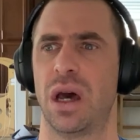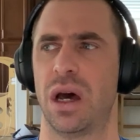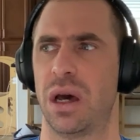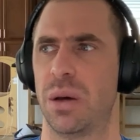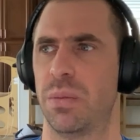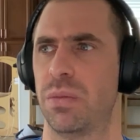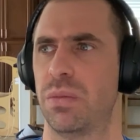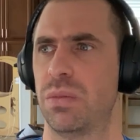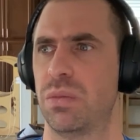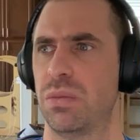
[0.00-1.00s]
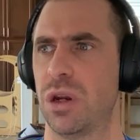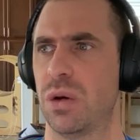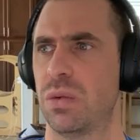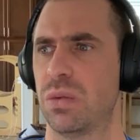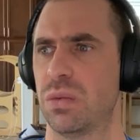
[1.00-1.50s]
um, you
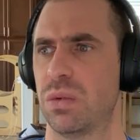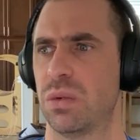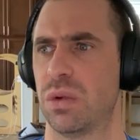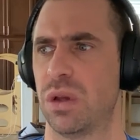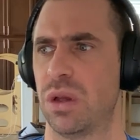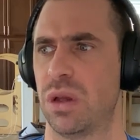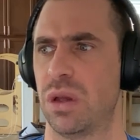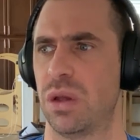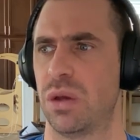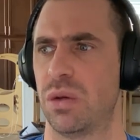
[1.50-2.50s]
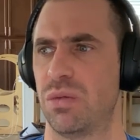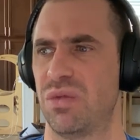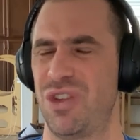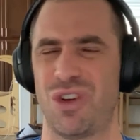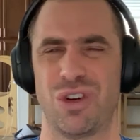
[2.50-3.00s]
know,
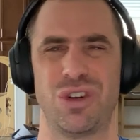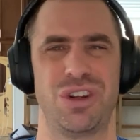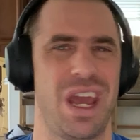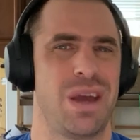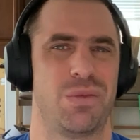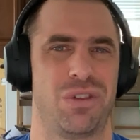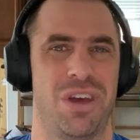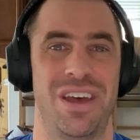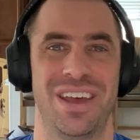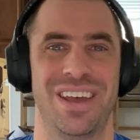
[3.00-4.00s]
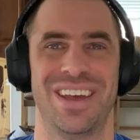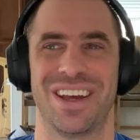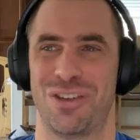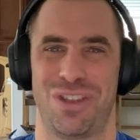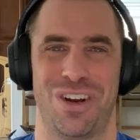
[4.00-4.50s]
these aren't good games because